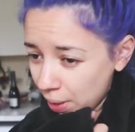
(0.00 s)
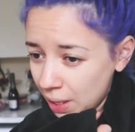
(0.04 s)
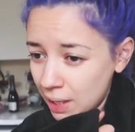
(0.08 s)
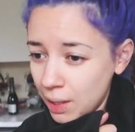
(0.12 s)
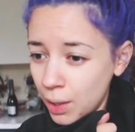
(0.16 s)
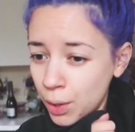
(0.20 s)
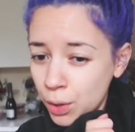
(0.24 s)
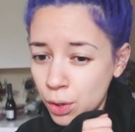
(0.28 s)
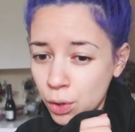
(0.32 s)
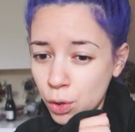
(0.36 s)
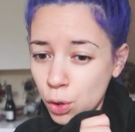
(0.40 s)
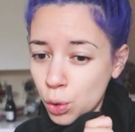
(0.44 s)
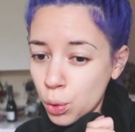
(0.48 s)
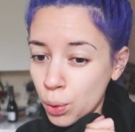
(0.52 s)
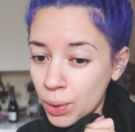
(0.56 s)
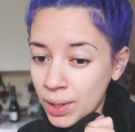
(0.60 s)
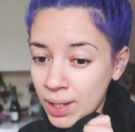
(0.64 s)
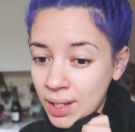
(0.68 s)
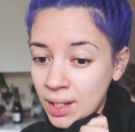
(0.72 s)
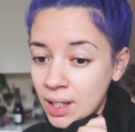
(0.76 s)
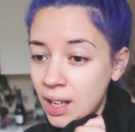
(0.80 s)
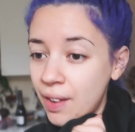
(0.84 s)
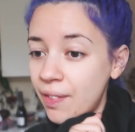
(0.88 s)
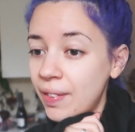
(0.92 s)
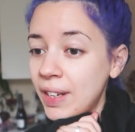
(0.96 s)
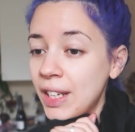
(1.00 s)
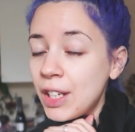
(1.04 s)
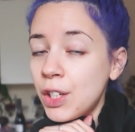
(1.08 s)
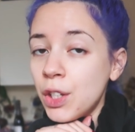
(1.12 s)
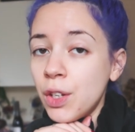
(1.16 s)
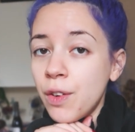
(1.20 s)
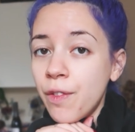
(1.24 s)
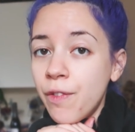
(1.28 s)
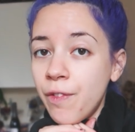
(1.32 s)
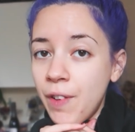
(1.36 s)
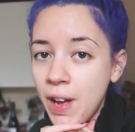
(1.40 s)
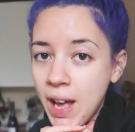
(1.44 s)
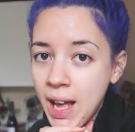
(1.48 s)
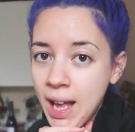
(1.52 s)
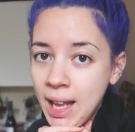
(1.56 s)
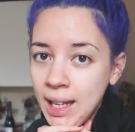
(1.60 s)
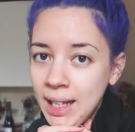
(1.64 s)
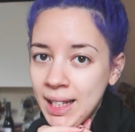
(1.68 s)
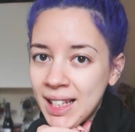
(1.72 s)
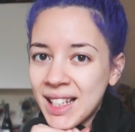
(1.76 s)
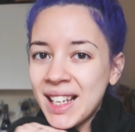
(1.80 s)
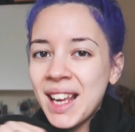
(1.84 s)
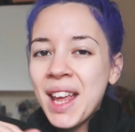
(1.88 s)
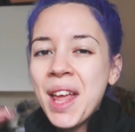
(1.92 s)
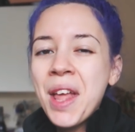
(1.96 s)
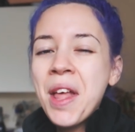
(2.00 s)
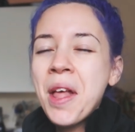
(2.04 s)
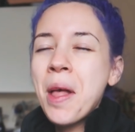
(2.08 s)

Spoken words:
There's loads of chores and stuff I need to do first.